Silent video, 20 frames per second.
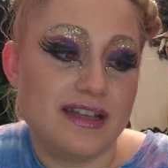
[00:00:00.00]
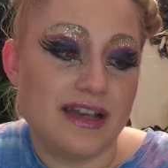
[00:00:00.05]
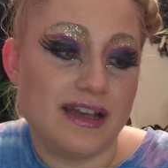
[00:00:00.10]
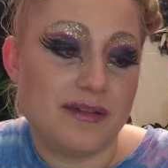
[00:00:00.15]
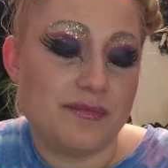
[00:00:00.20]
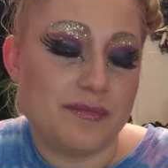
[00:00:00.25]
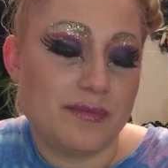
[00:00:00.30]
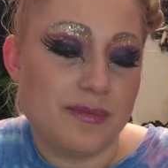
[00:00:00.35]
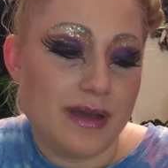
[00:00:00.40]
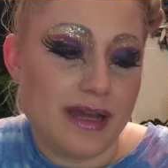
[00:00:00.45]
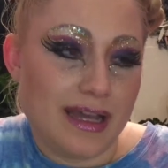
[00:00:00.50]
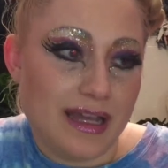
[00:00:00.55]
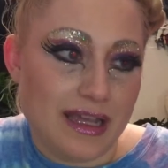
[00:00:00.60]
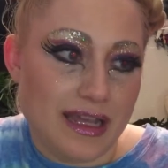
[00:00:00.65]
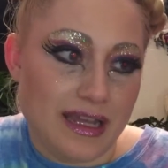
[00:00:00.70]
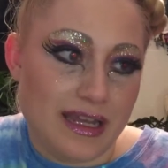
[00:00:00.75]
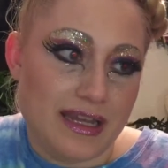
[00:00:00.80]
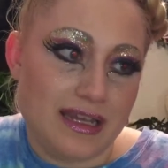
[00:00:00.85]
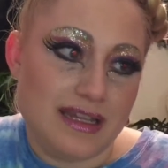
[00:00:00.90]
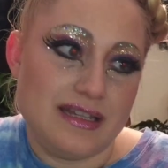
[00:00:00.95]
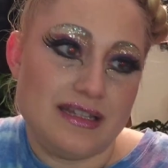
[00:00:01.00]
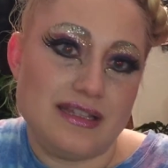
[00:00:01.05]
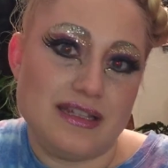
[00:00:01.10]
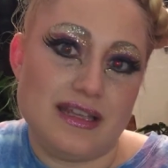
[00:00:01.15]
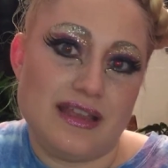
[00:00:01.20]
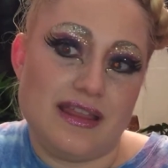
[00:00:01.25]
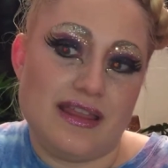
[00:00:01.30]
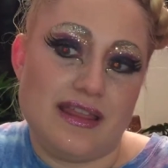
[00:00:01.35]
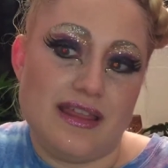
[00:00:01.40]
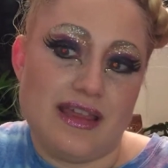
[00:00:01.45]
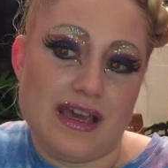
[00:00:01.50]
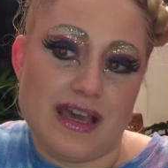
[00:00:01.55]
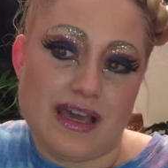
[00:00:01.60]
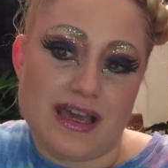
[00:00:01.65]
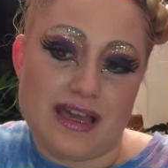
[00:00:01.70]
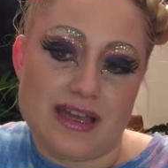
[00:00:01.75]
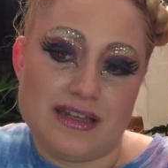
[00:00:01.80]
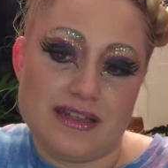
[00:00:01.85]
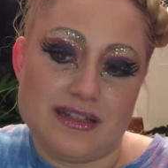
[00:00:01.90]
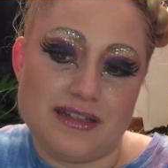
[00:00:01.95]
not mind
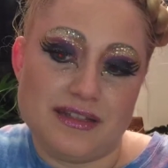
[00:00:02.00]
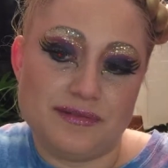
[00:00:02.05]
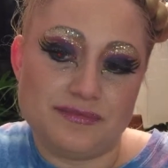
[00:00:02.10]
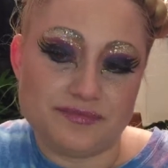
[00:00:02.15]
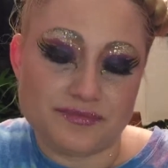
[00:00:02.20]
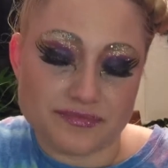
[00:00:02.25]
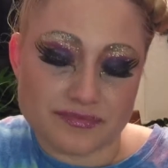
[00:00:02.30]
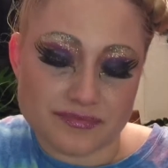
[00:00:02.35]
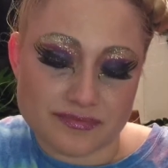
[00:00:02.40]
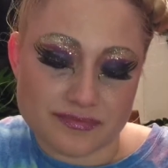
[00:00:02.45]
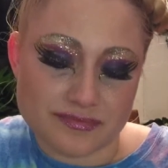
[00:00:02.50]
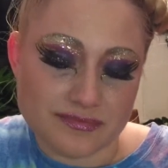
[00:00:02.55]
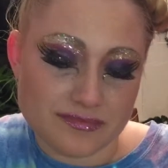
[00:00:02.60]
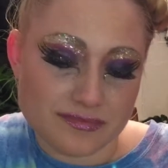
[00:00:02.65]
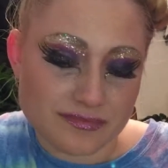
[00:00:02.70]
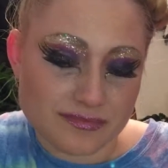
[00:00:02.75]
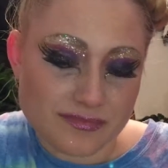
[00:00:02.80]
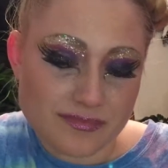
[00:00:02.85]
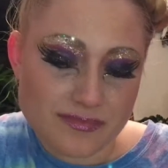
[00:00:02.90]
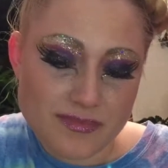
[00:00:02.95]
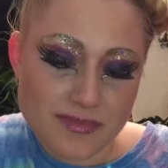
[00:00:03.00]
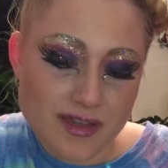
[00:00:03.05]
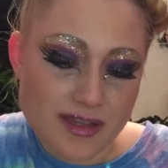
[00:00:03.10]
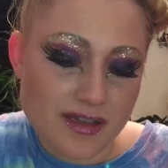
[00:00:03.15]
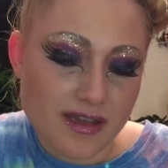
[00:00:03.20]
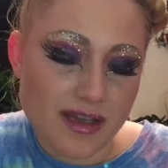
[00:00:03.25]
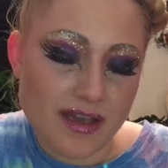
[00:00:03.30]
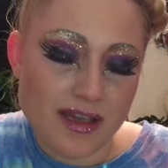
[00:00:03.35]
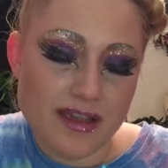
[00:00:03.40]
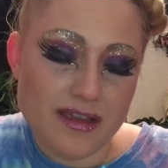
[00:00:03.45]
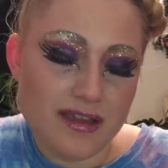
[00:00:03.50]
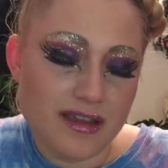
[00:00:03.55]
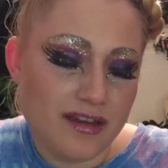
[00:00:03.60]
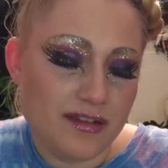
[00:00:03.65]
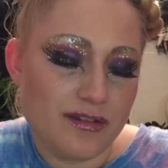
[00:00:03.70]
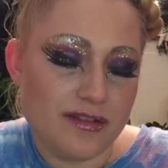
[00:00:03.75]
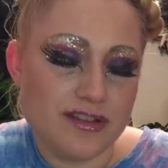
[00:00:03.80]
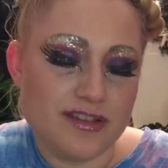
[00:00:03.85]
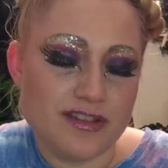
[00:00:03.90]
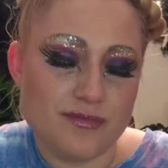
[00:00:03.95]
that
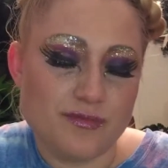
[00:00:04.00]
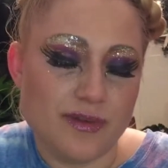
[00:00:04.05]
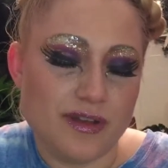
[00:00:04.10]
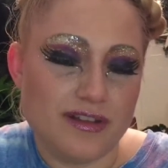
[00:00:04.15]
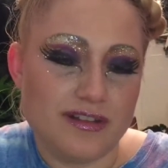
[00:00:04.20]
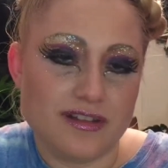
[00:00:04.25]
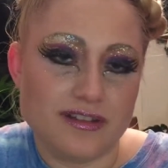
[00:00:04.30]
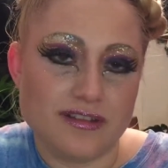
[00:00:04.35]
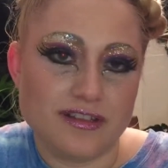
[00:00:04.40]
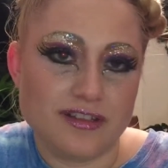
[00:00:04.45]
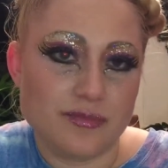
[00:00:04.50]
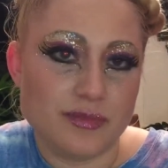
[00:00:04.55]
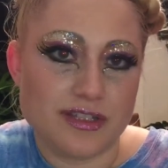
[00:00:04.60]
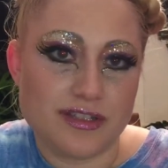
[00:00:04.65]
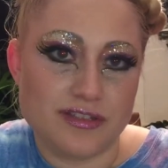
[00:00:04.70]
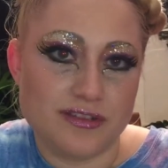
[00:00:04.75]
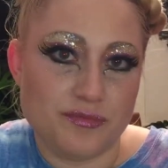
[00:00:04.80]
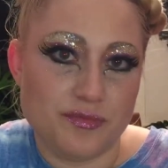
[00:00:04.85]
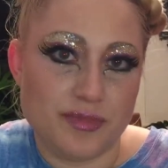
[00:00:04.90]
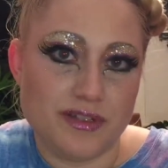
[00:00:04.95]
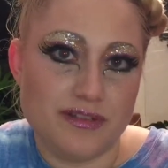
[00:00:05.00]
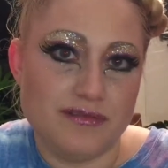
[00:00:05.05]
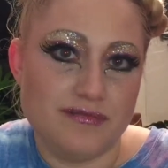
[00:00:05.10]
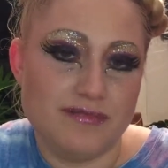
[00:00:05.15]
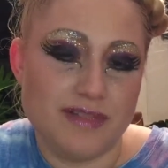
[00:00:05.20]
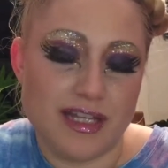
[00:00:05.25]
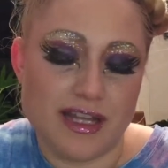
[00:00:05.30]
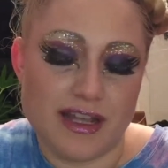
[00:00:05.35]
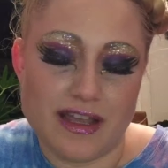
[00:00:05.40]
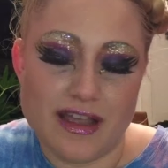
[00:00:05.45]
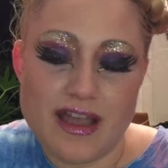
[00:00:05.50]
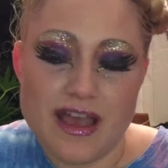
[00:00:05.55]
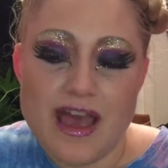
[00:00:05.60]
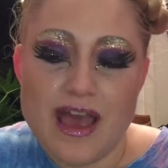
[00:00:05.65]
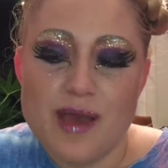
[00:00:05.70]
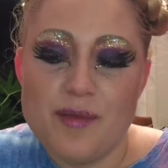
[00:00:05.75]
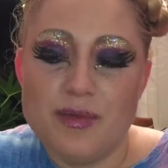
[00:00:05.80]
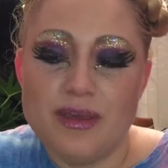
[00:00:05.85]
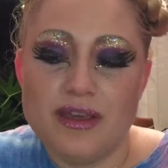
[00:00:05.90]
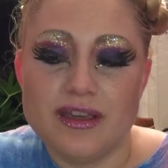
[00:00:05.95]
I just went a little bit stupid today
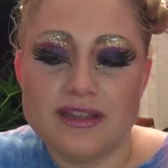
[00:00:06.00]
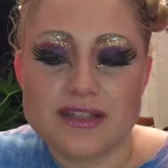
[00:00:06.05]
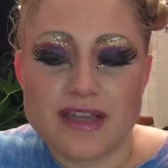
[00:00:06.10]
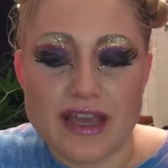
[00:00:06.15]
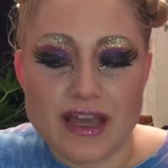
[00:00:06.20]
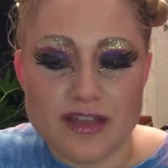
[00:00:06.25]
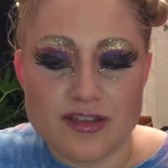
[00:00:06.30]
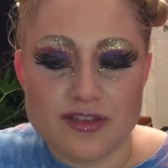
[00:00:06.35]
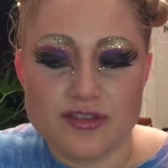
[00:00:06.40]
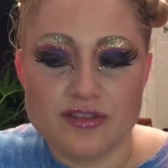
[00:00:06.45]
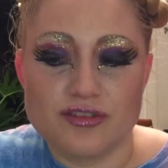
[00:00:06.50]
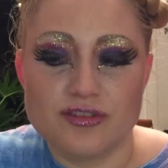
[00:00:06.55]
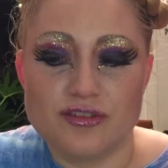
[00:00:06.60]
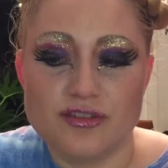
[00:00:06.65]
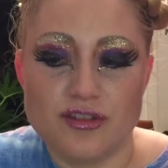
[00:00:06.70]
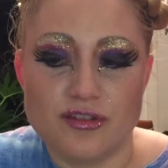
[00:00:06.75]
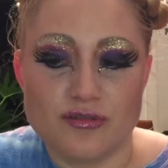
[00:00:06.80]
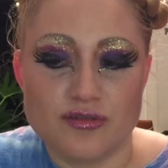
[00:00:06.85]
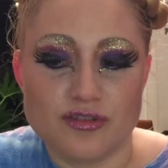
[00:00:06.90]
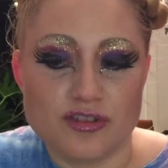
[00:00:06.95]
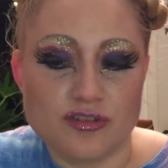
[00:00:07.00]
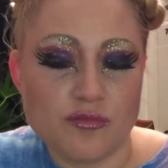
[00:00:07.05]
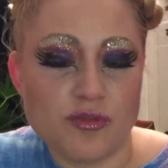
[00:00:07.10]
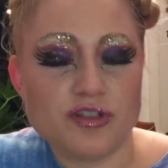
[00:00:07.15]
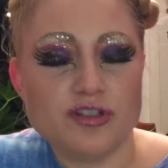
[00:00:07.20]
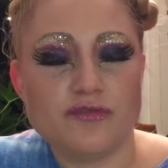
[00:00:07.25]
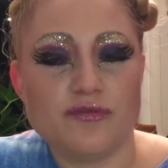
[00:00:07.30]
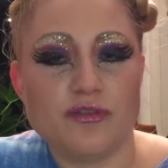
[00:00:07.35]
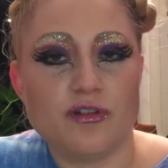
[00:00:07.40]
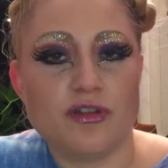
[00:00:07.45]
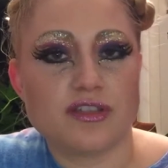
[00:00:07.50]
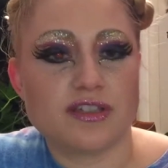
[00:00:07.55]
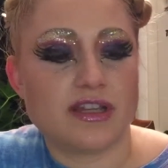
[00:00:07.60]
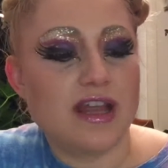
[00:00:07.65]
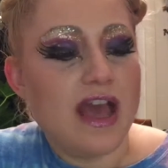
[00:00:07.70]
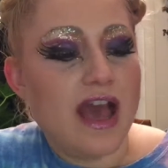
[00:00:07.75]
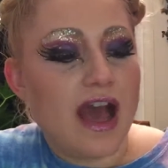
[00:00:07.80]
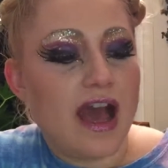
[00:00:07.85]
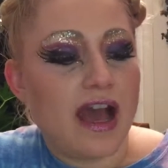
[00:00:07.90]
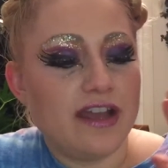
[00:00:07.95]
because I had, so much to focus
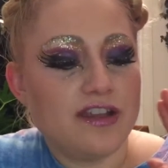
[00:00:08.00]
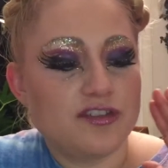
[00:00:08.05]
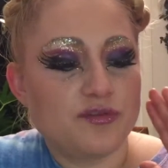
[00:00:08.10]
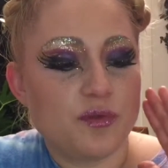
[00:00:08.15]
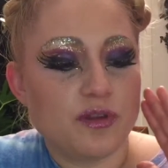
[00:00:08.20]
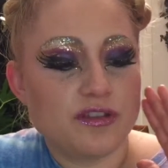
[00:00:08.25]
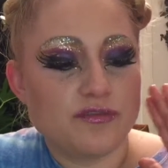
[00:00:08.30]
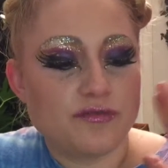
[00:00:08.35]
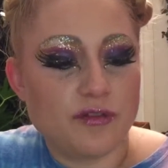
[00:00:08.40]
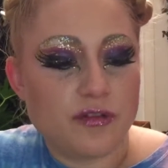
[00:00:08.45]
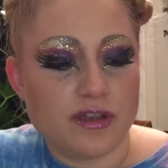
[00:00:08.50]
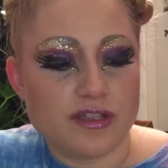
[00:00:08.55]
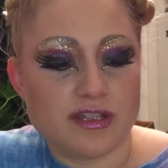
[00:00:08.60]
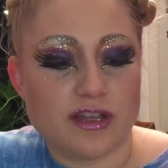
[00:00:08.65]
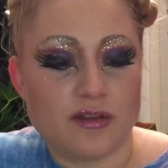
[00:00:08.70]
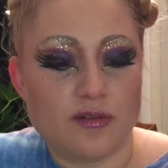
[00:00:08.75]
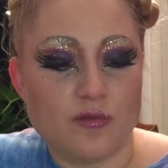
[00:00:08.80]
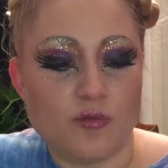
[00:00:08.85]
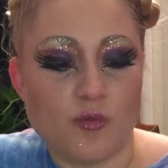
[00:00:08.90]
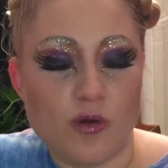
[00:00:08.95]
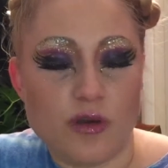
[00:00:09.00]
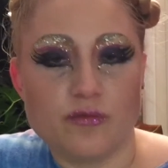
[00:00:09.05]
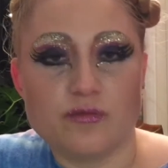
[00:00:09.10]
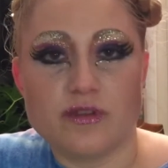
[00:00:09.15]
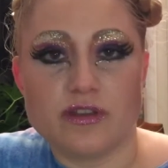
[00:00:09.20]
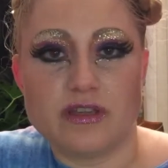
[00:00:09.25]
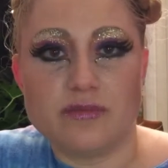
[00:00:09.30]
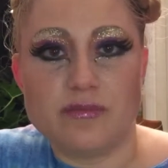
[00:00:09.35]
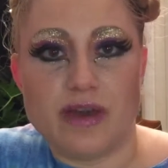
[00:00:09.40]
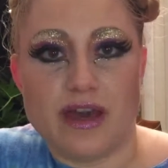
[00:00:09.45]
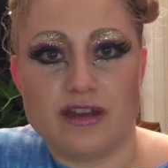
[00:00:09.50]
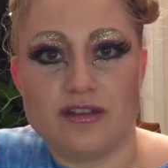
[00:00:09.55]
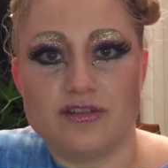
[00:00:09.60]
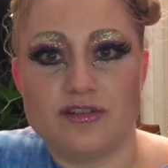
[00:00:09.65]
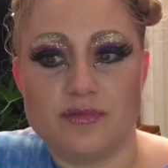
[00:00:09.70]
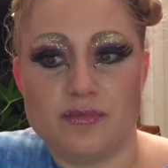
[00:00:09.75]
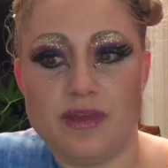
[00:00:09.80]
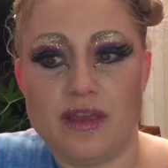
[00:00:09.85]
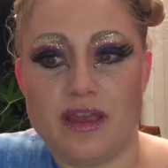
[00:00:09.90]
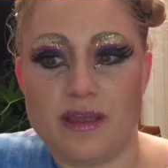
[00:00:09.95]
on. I just wanted to focus on what really
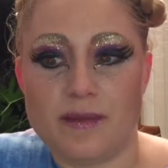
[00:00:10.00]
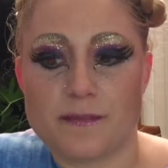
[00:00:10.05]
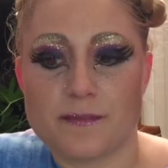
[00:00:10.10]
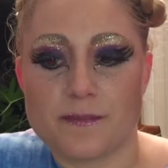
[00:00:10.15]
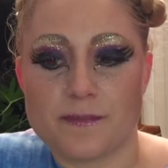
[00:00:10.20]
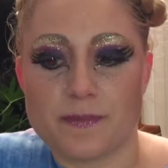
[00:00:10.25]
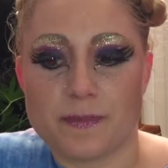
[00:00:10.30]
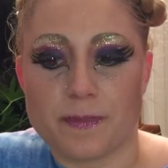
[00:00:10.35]
mattered to me